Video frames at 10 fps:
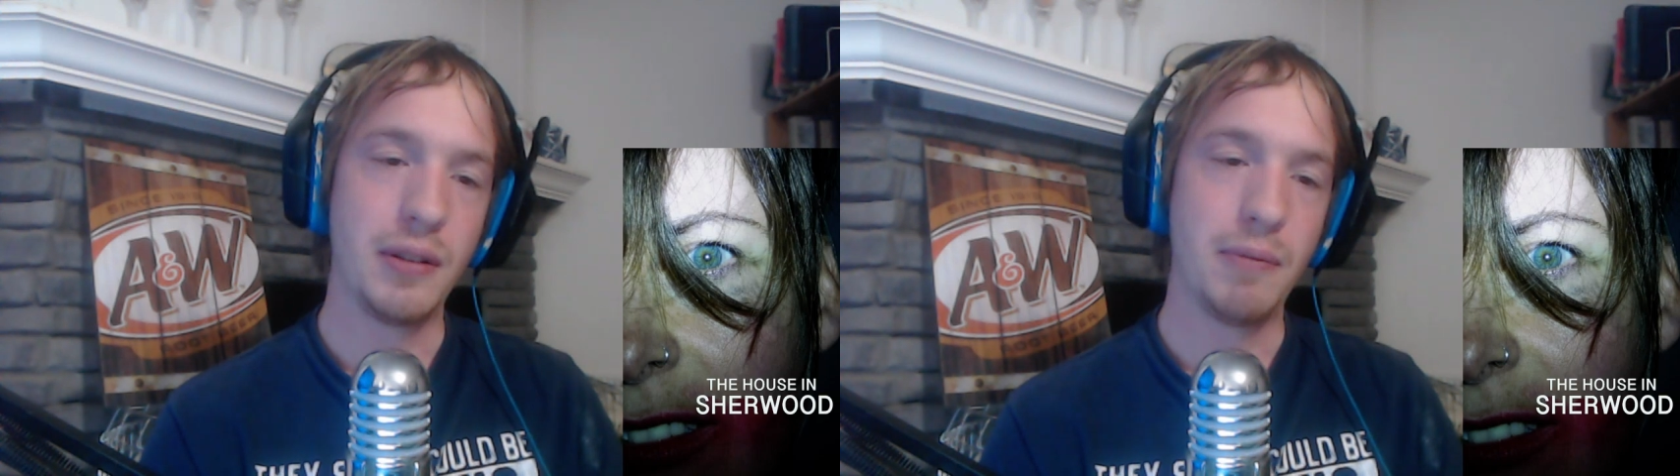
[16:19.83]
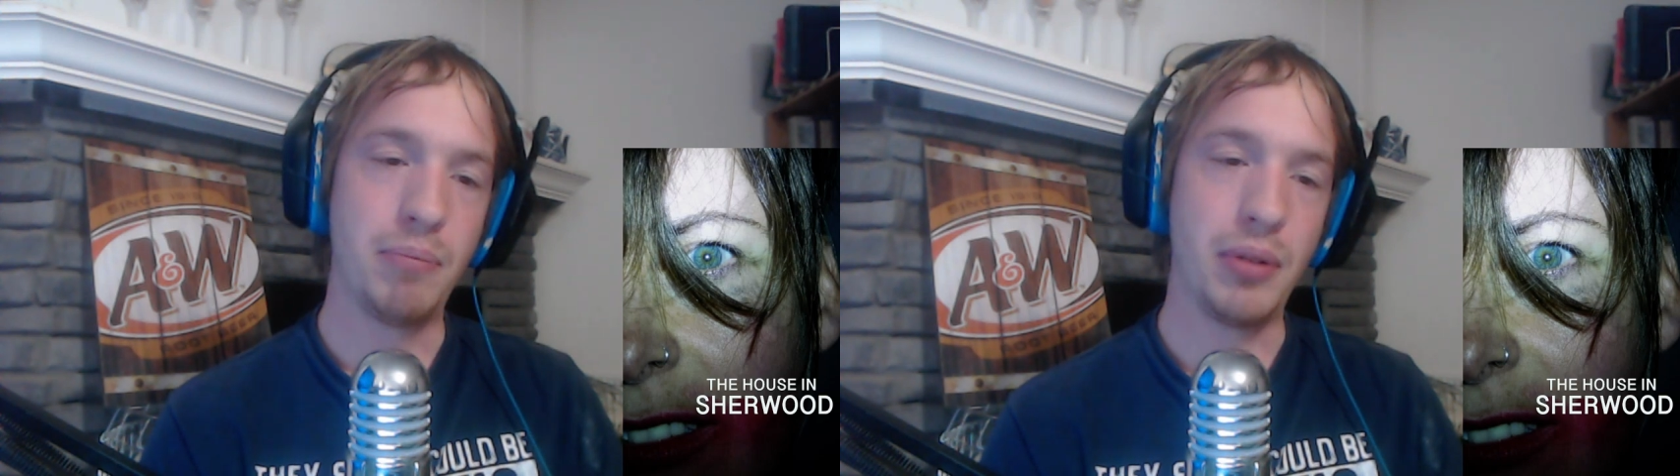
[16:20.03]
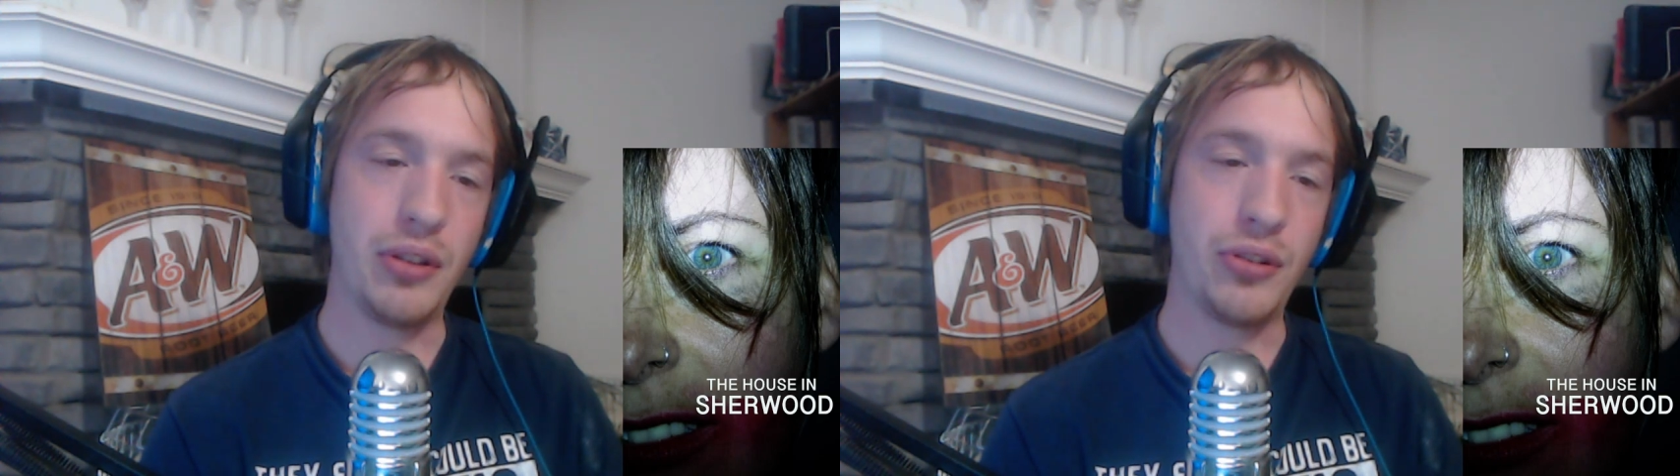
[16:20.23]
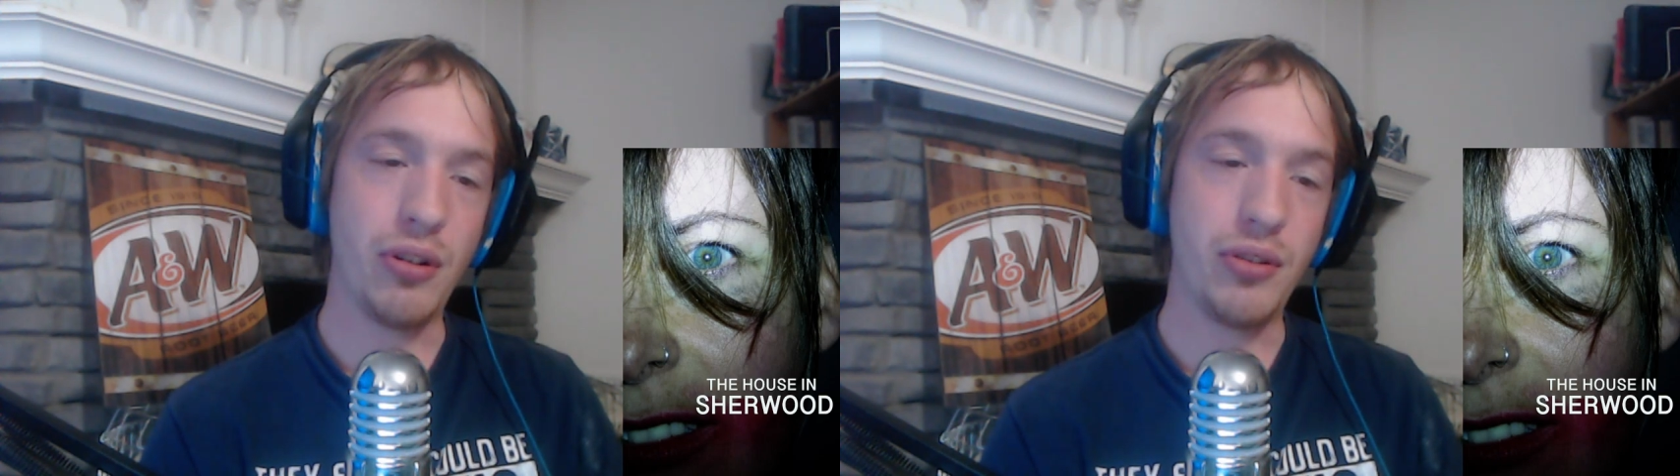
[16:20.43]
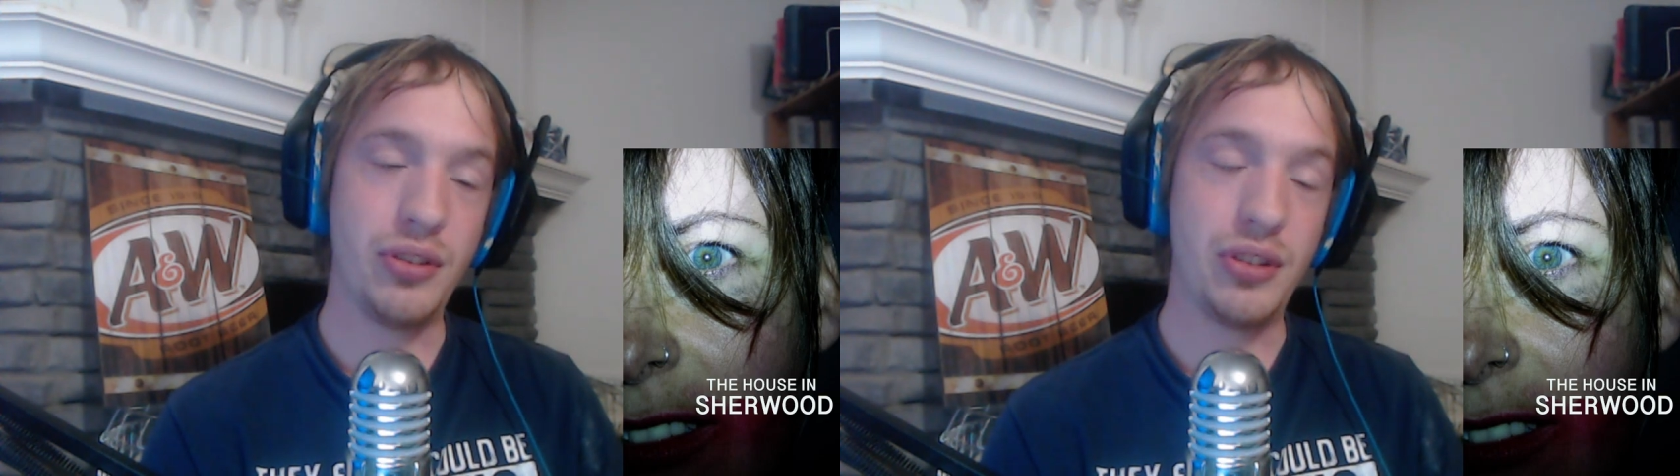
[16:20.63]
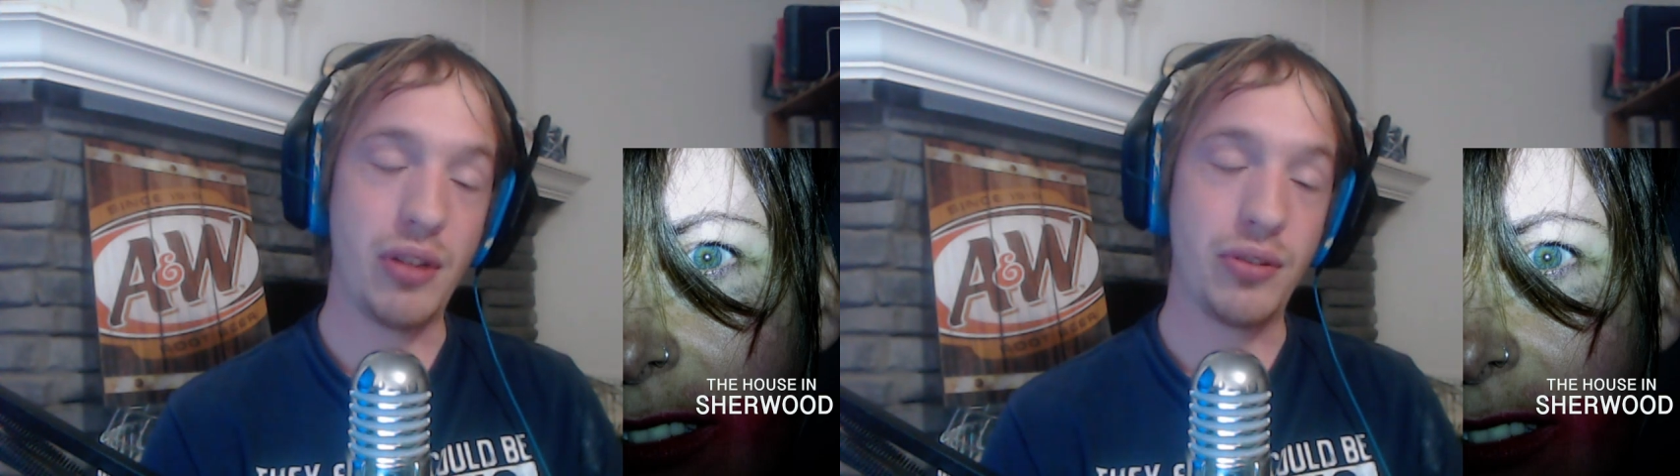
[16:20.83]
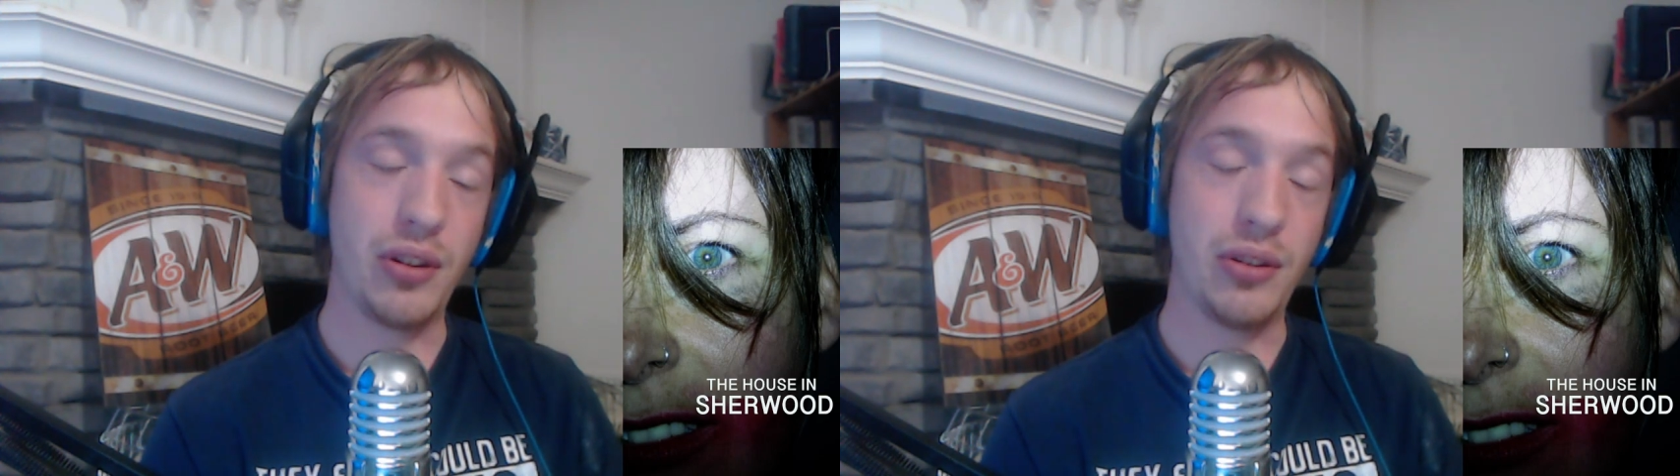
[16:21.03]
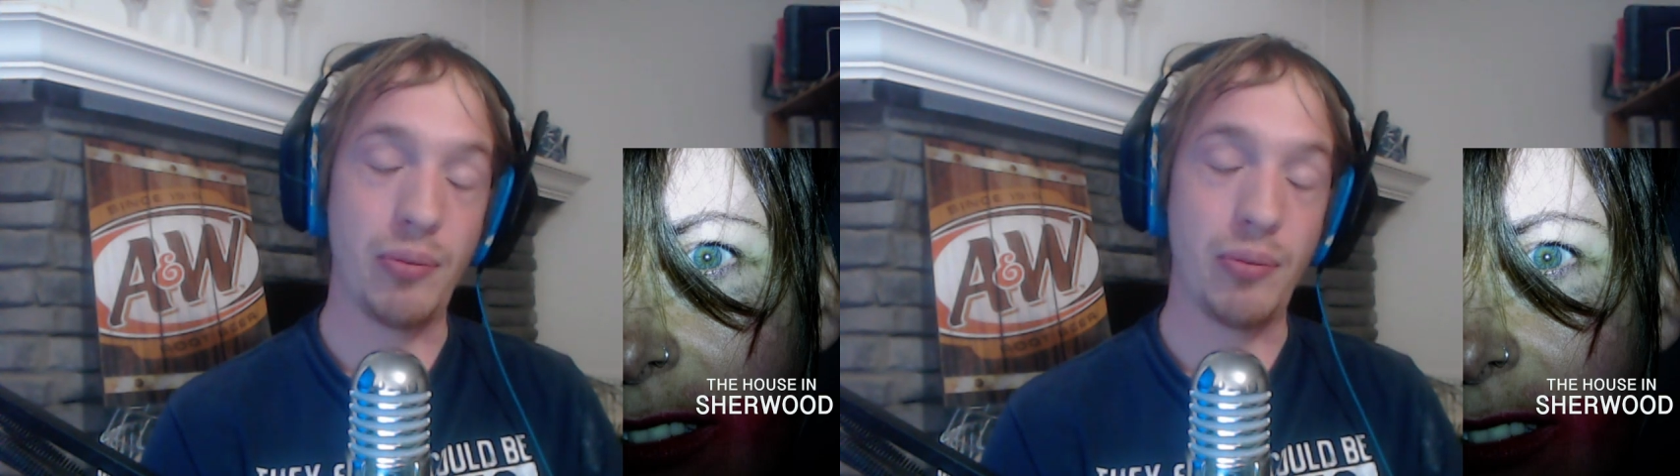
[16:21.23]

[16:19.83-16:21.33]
But it turns out that the